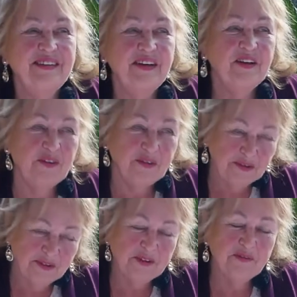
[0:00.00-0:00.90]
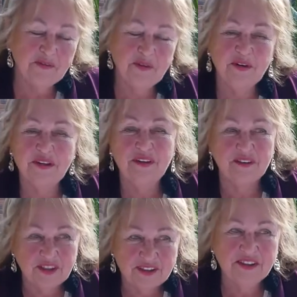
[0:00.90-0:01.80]
Yeah, you're looking forward.
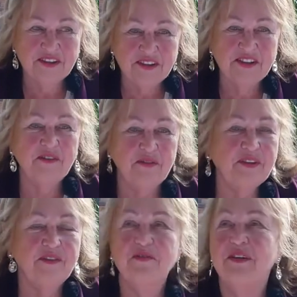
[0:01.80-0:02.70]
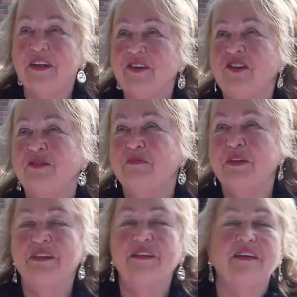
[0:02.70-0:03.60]
I just received a fresh
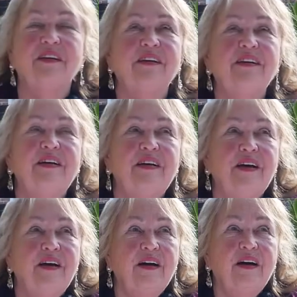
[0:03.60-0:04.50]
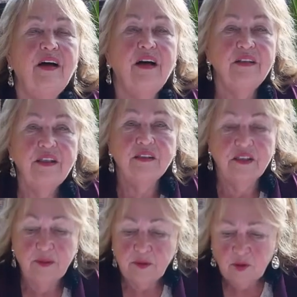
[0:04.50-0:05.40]
printing. Yes,
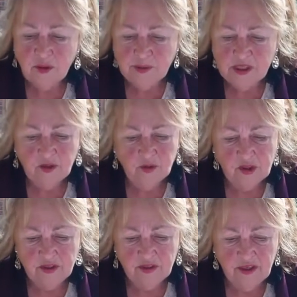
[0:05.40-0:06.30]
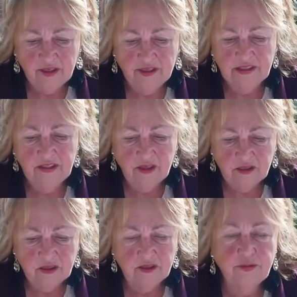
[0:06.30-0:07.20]
you're absolutely right.
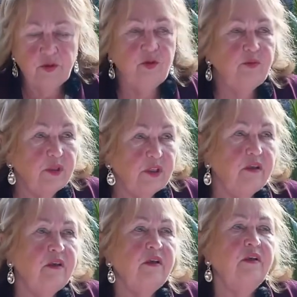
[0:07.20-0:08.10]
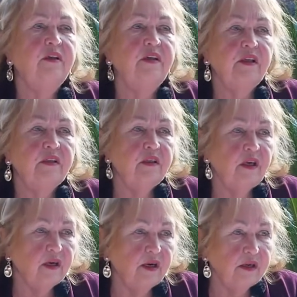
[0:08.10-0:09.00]
Younger to me, younger
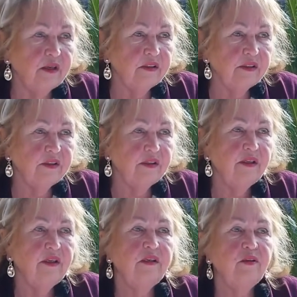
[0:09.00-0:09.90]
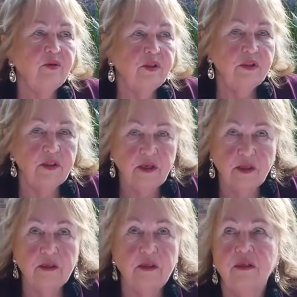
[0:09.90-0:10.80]
eyes, looking
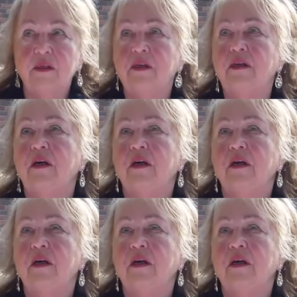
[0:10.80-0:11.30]
younger,